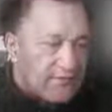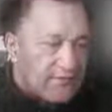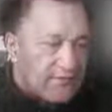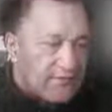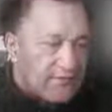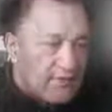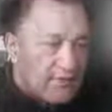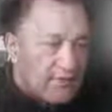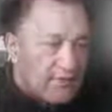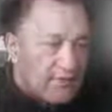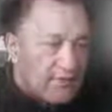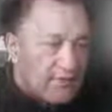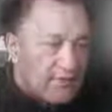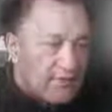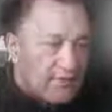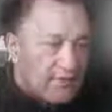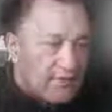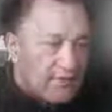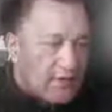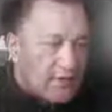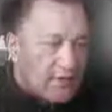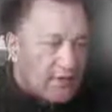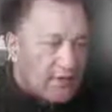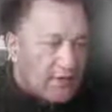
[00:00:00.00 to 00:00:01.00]

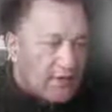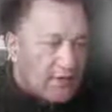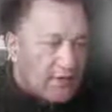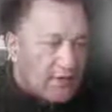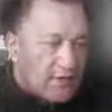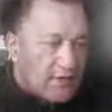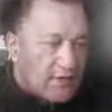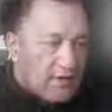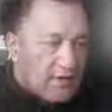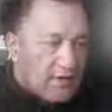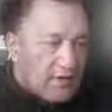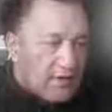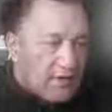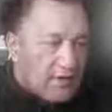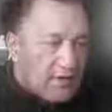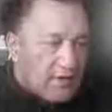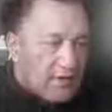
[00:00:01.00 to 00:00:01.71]
Nobody speaks.